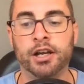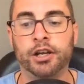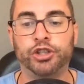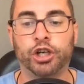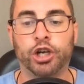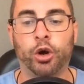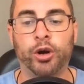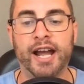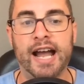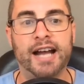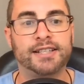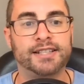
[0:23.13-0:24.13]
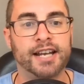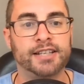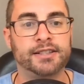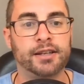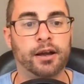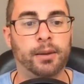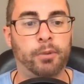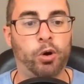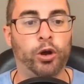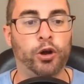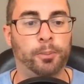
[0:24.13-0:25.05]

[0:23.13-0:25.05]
Dakota Access Oil